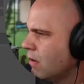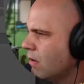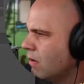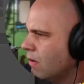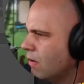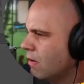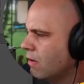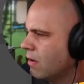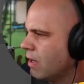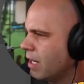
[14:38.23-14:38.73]

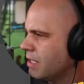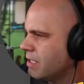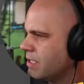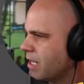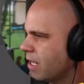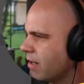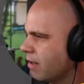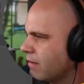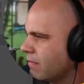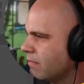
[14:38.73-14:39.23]
Oh, I just
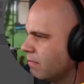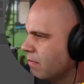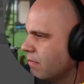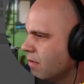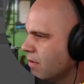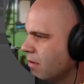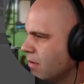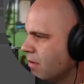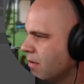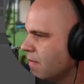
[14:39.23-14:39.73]
had a
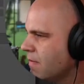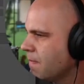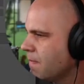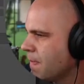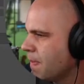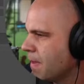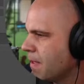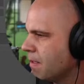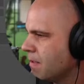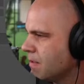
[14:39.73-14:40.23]

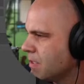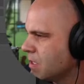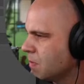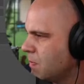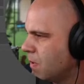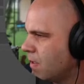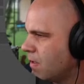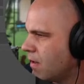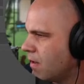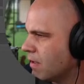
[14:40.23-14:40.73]

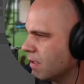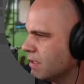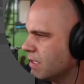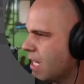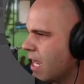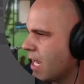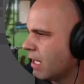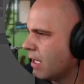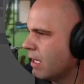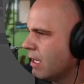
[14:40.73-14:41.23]
small heart
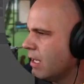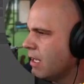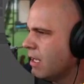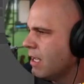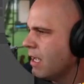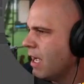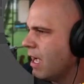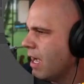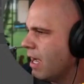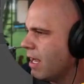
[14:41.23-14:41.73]
attack.
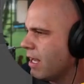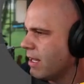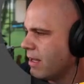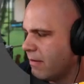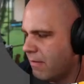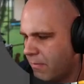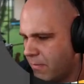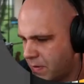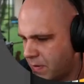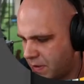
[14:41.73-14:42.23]
I
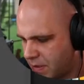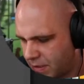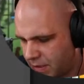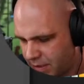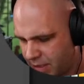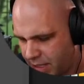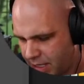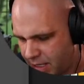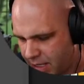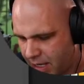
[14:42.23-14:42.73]
was
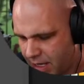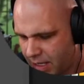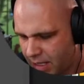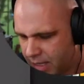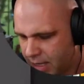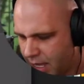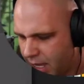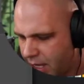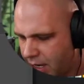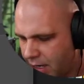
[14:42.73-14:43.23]
thinking
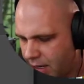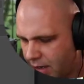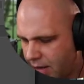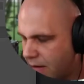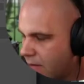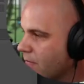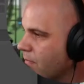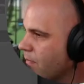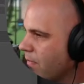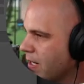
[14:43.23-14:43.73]
that
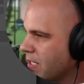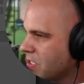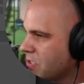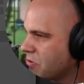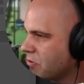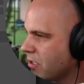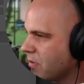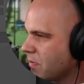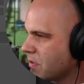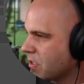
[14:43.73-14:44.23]
my
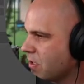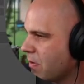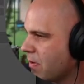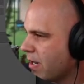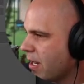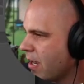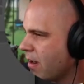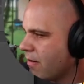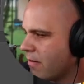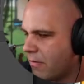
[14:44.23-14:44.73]
stream was
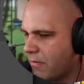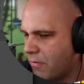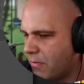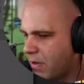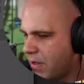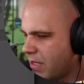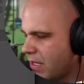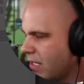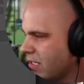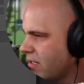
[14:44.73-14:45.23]
going out
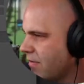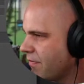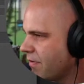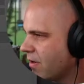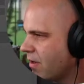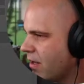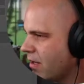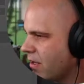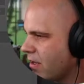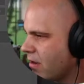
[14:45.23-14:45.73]
with a
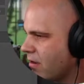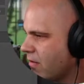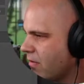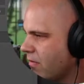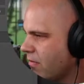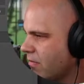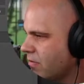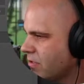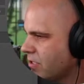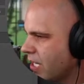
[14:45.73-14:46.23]
different audio
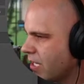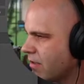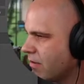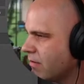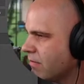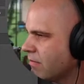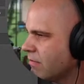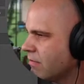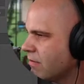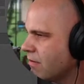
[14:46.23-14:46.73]

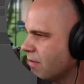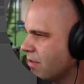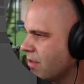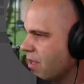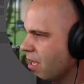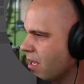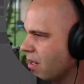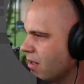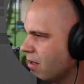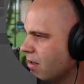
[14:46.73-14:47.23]
channel
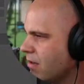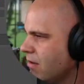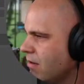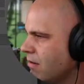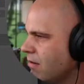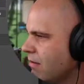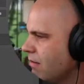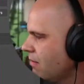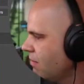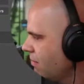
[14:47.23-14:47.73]
than
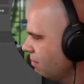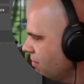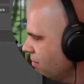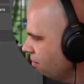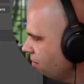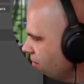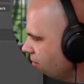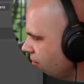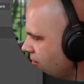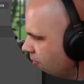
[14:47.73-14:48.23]

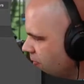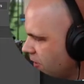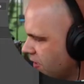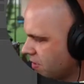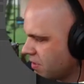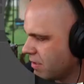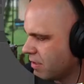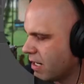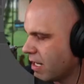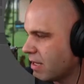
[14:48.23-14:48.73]
the
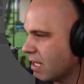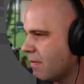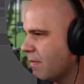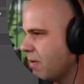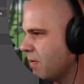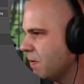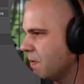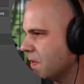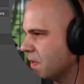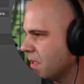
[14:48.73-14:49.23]
mixer, and I thought
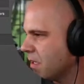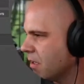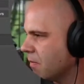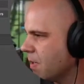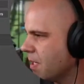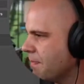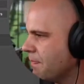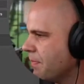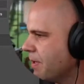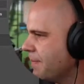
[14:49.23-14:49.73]
maybe you couldn't hear
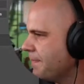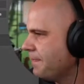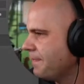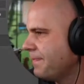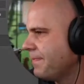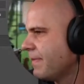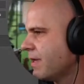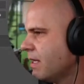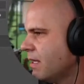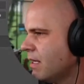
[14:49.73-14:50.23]
me. But
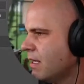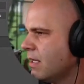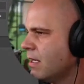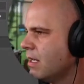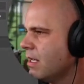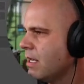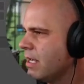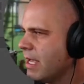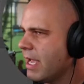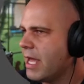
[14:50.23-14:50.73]

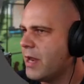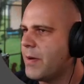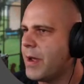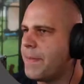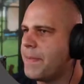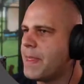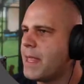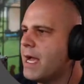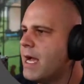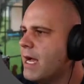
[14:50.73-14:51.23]
anyway,
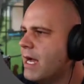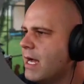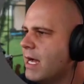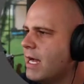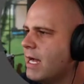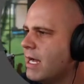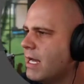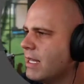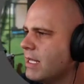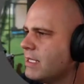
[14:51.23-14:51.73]

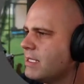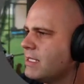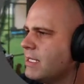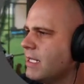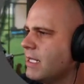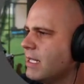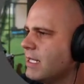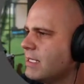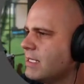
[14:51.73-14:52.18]
let's see.